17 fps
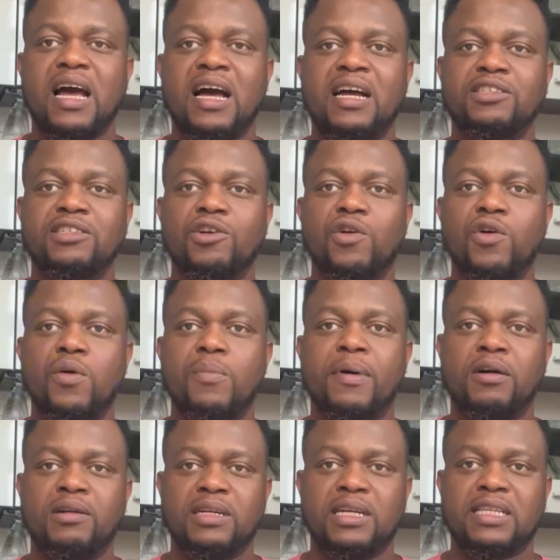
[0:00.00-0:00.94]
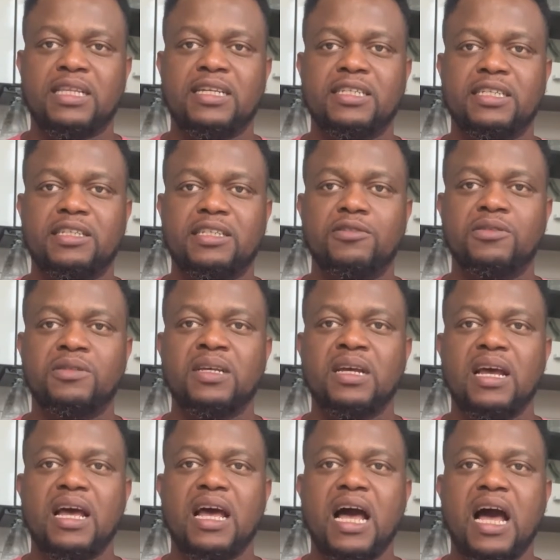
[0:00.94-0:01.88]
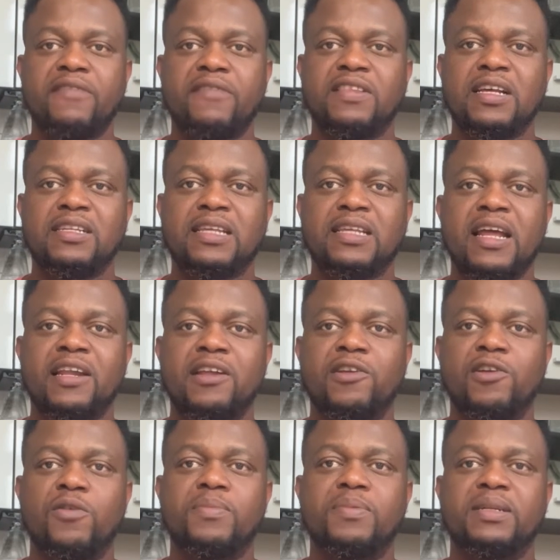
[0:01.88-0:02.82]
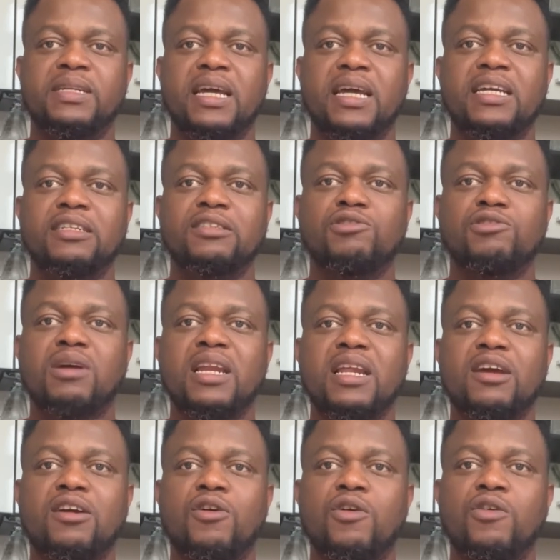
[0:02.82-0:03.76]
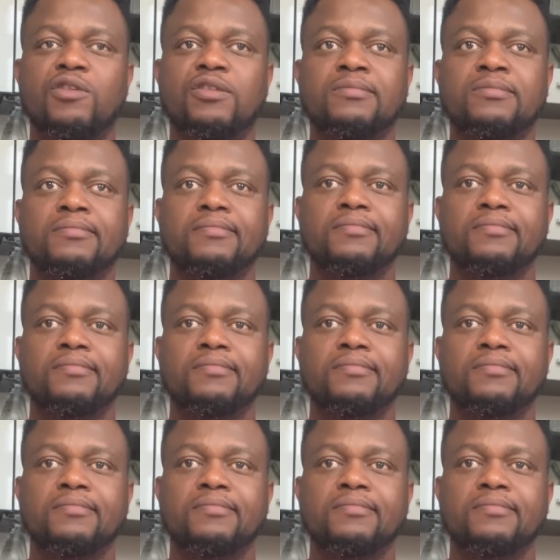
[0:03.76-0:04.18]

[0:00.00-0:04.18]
and your biodata details. After signing up, then you click on